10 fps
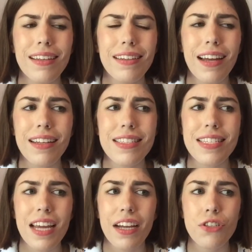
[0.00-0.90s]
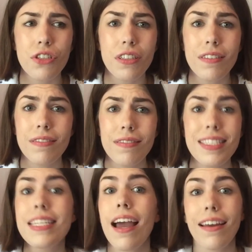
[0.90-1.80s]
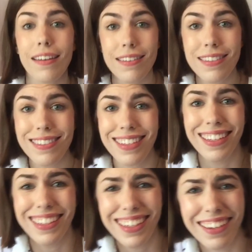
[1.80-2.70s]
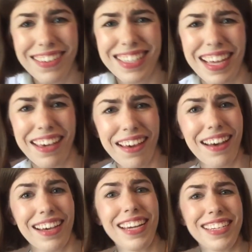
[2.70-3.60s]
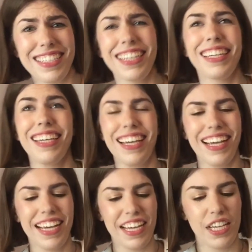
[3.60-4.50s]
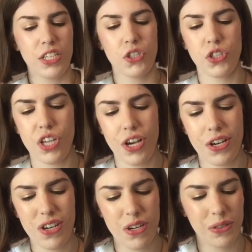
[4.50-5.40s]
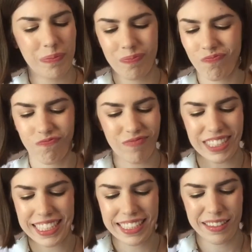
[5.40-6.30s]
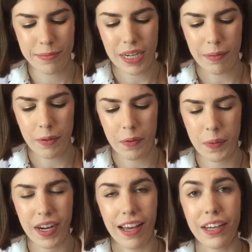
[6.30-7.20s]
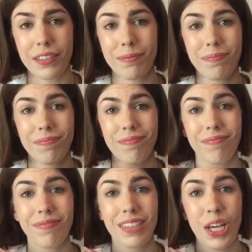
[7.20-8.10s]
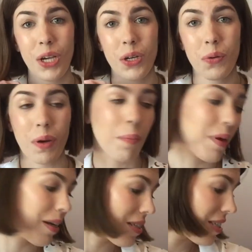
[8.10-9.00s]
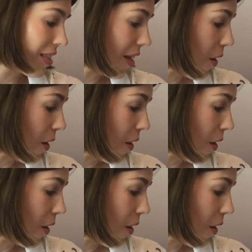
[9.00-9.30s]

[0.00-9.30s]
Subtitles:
not stature, status. It's like height. So probably wouldn't work out. Rip it.